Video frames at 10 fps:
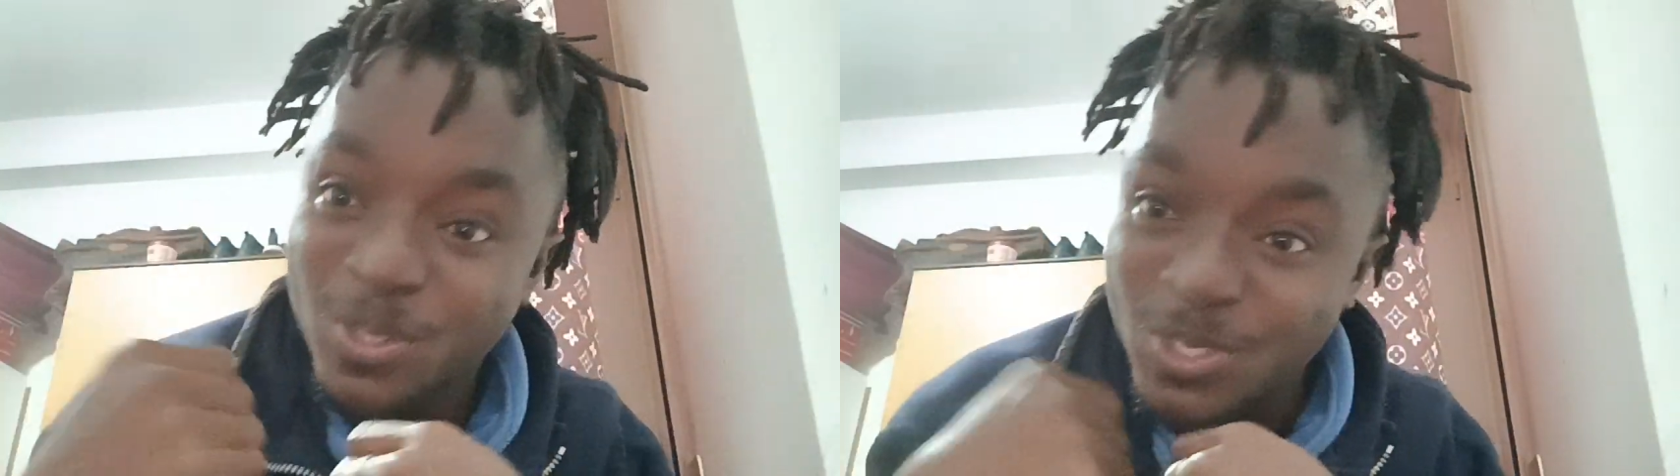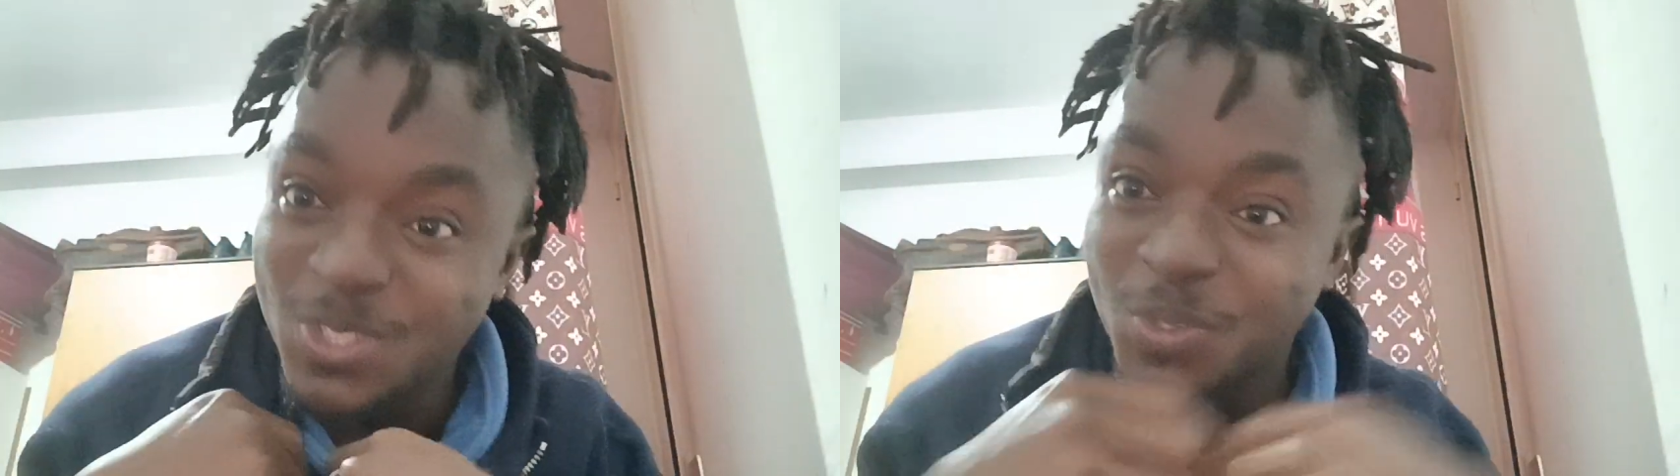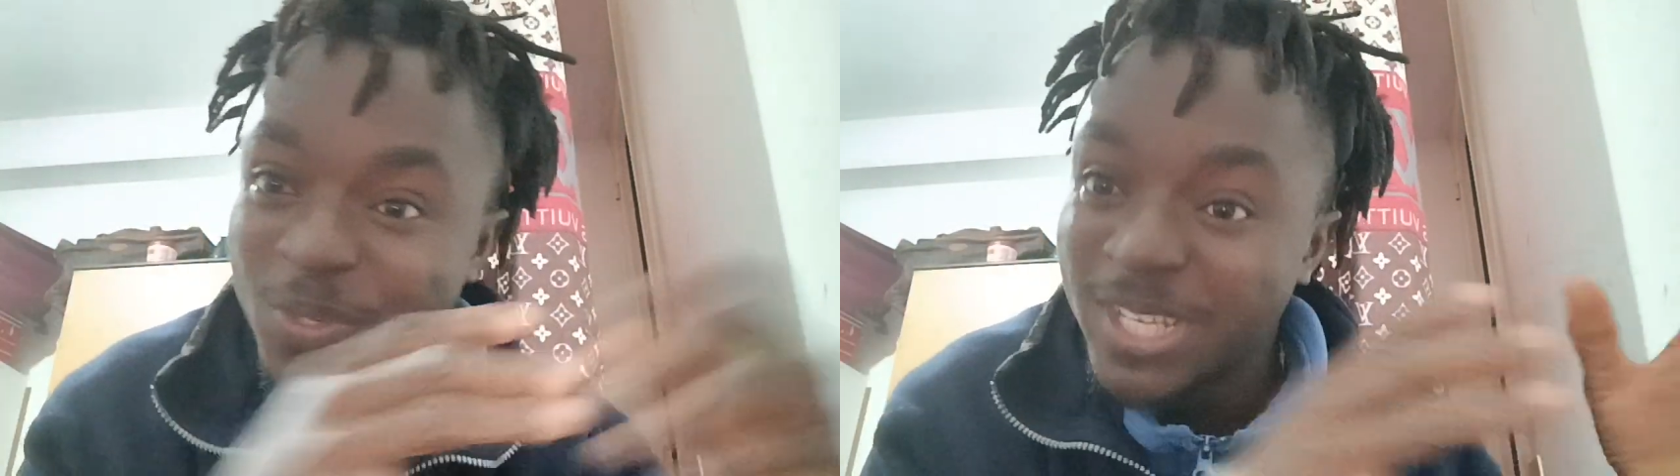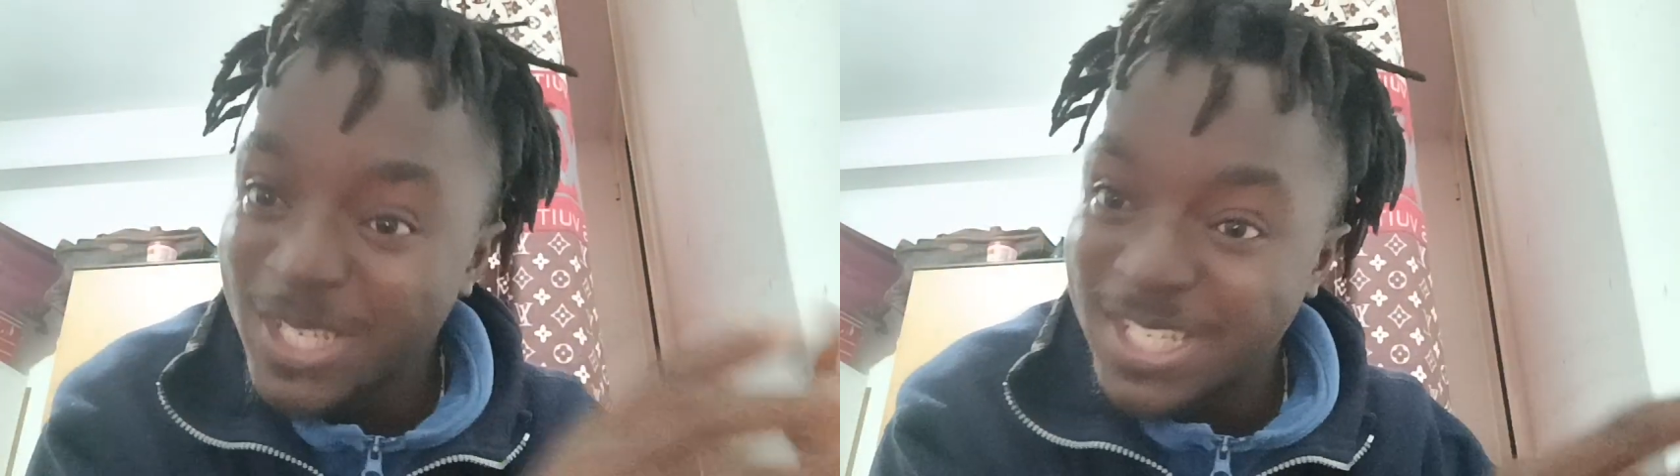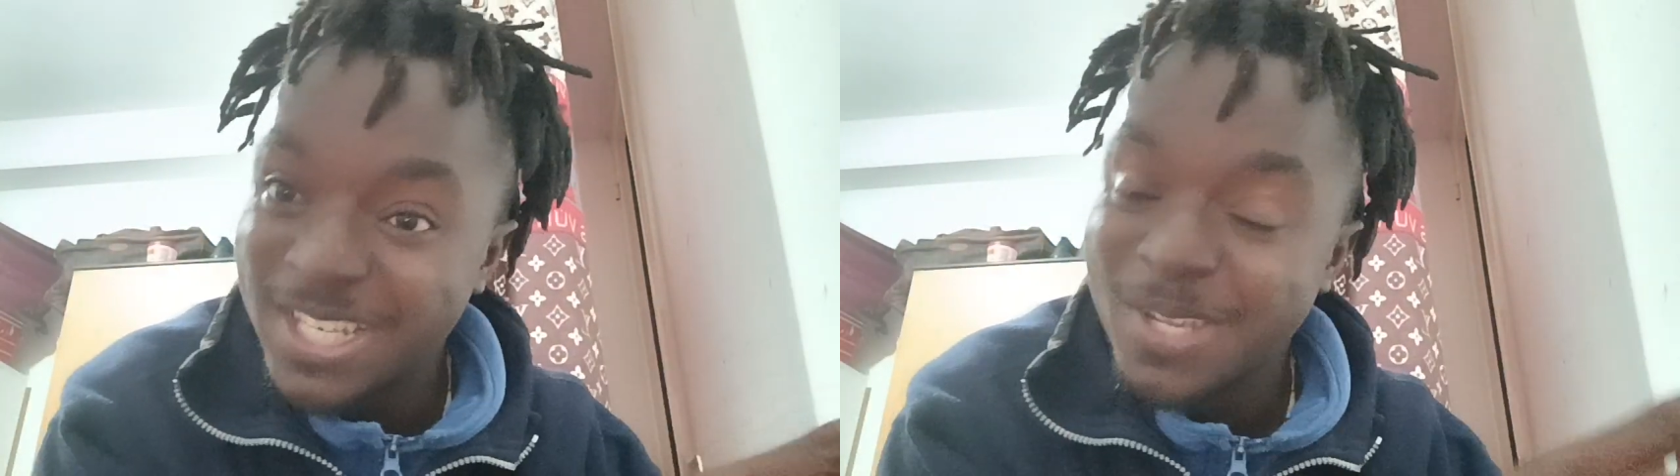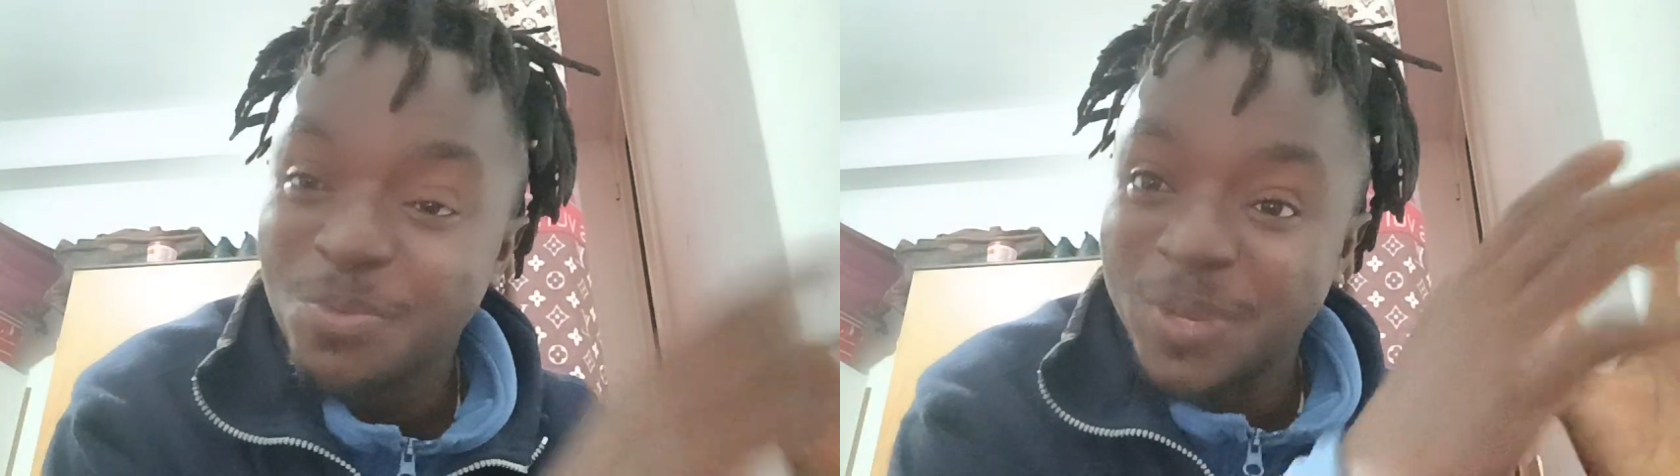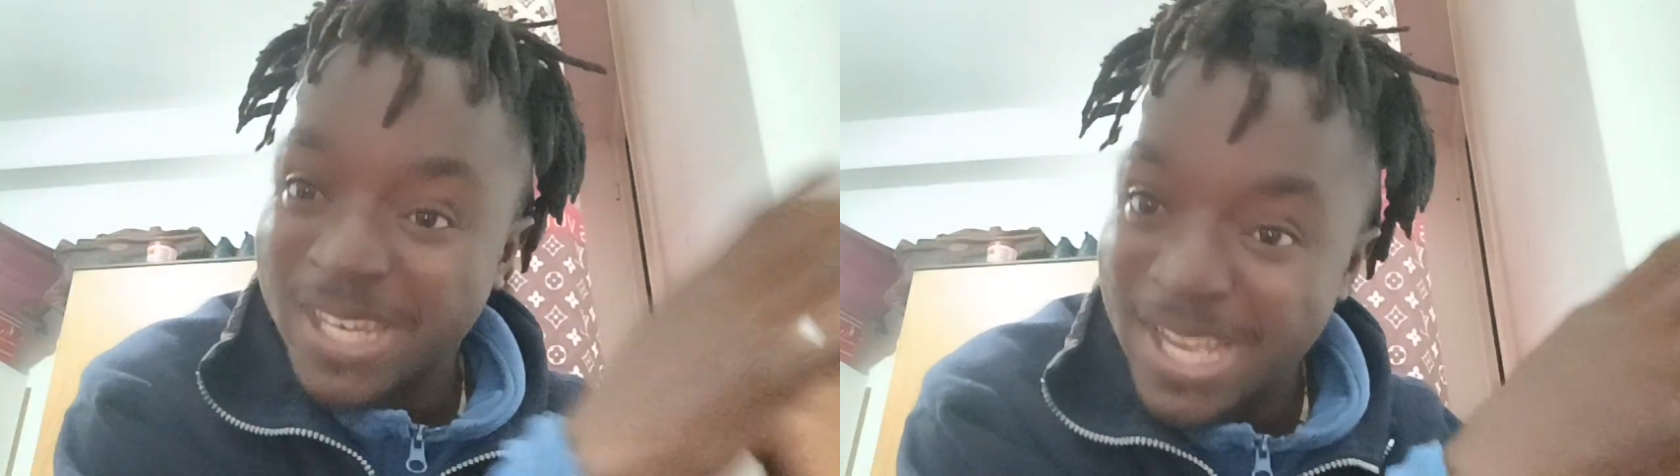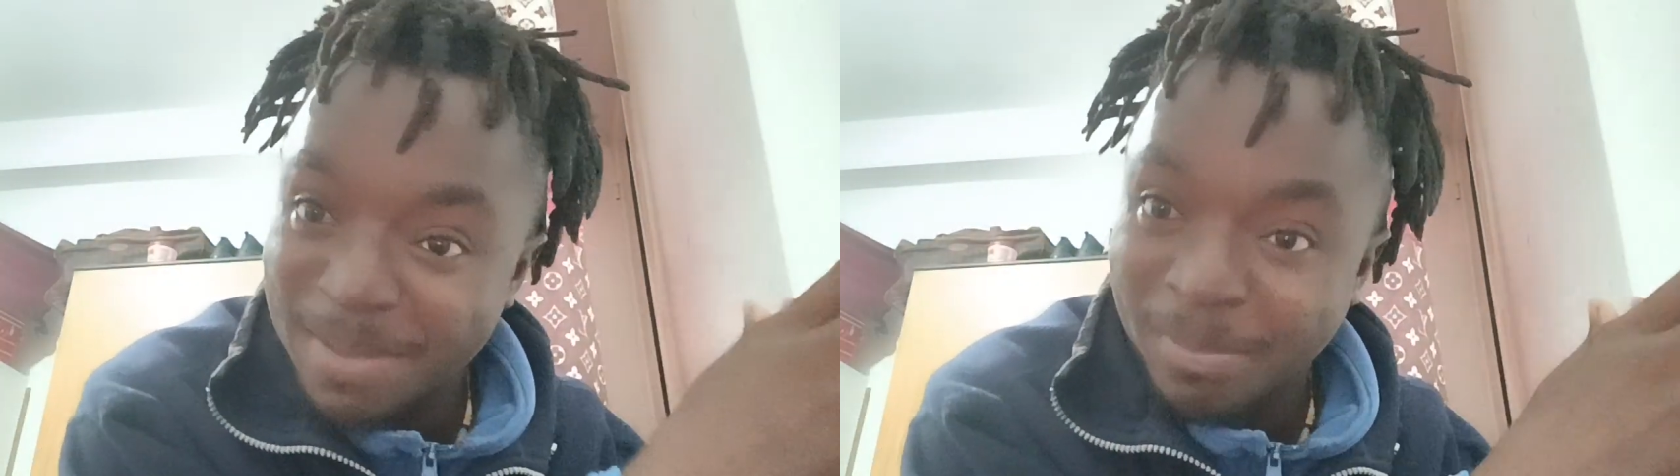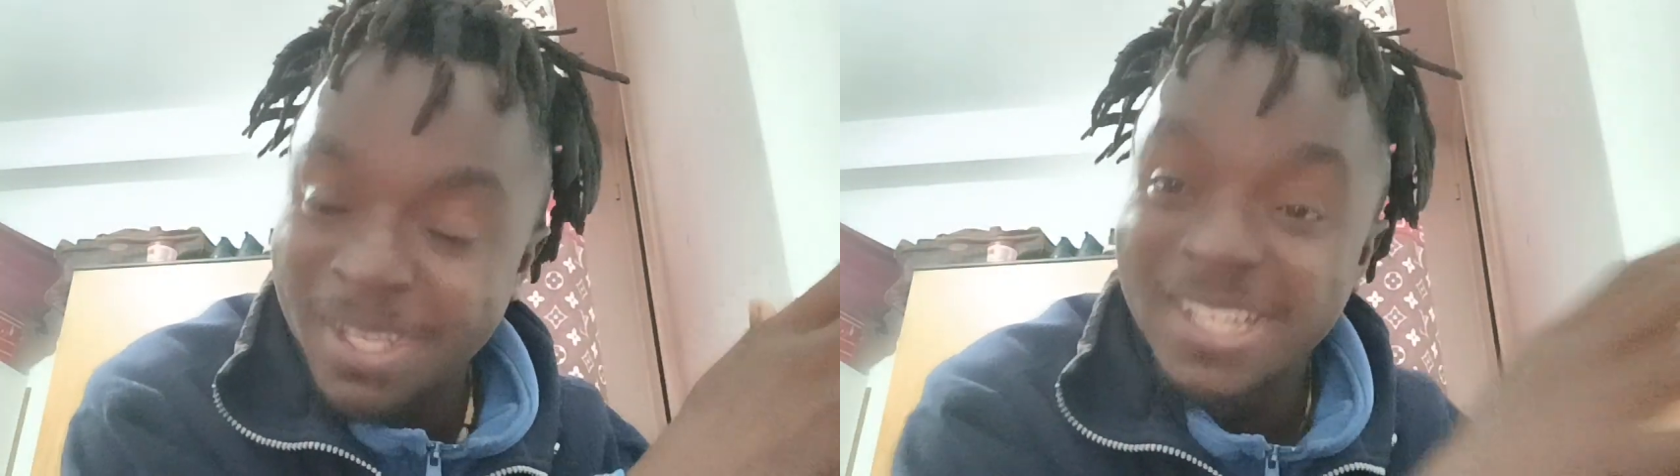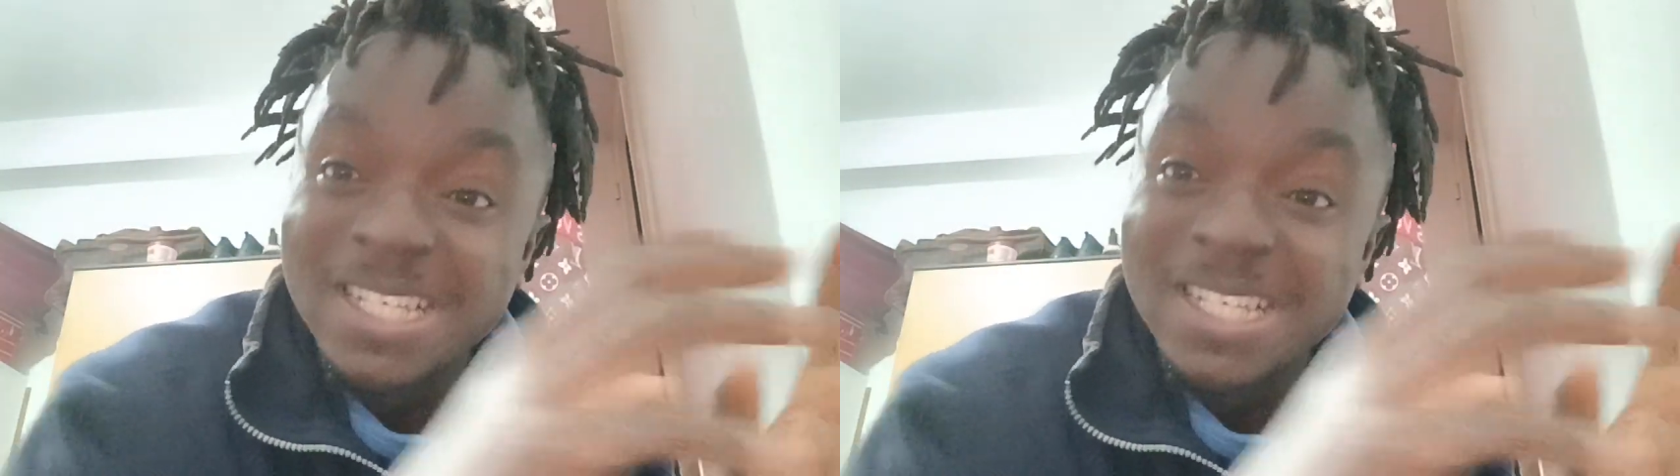us to eat with them.